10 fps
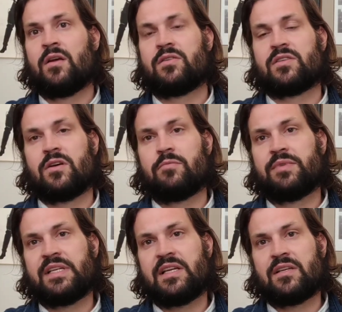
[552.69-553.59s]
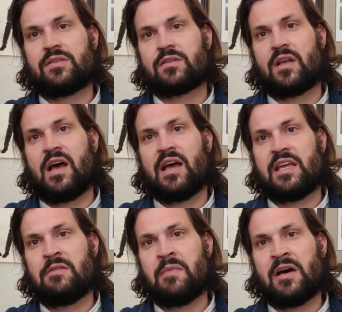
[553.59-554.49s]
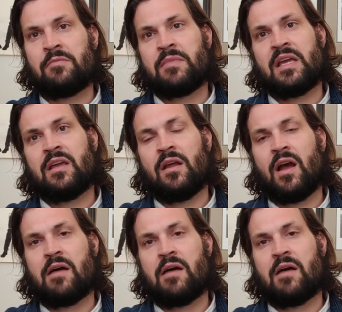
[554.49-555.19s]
So please email me.